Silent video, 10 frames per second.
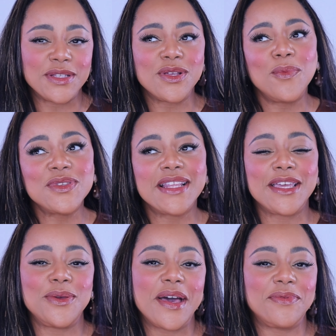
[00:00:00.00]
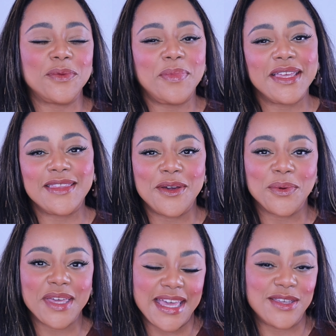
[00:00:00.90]
It's almost like you have to pick the
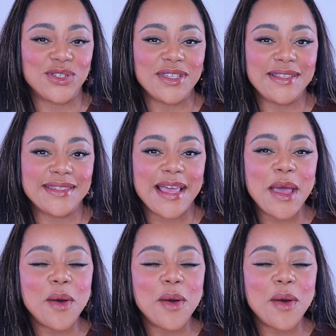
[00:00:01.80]
occasions.